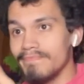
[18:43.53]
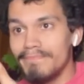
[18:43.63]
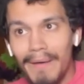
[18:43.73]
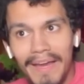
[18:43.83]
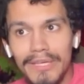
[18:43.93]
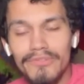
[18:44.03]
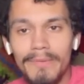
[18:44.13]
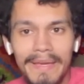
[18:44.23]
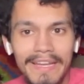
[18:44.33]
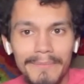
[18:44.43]
by
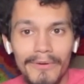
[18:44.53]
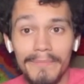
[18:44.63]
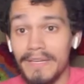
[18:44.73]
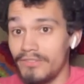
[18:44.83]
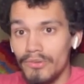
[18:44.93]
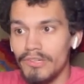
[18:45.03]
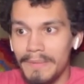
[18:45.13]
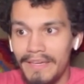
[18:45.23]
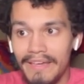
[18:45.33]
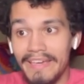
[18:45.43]
UGB anymore, because
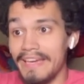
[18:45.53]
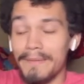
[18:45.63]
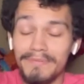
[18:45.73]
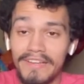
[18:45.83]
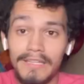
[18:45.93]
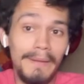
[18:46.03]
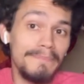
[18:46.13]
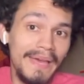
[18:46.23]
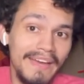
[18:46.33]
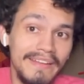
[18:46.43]
UGB can't get protected by
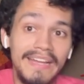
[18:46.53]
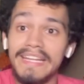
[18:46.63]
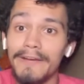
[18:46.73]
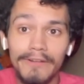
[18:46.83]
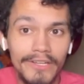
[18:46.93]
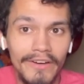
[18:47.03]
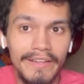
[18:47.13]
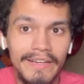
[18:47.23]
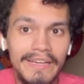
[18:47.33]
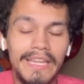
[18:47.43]
Pan, and he never
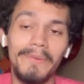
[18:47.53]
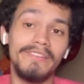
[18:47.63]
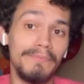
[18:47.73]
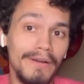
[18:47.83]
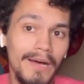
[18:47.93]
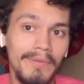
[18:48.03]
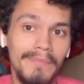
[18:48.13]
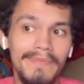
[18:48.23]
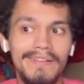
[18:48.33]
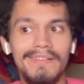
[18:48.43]
could. That wasn't a
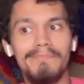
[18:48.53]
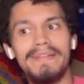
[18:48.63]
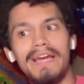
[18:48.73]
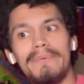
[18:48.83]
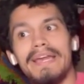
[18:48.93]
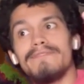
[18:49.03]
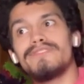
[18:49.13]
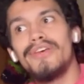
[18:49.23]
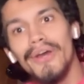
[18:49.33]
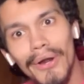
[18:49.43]
problem, but now we have
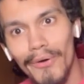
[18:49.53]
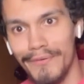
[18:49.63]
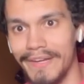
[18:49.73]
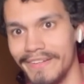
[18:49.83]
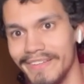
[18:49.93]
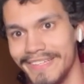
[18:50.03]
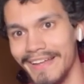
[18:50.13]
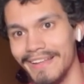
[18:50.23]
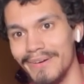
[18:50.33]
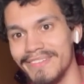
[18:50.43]
2 very good
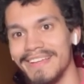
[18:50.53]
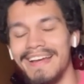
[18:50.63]
yellows.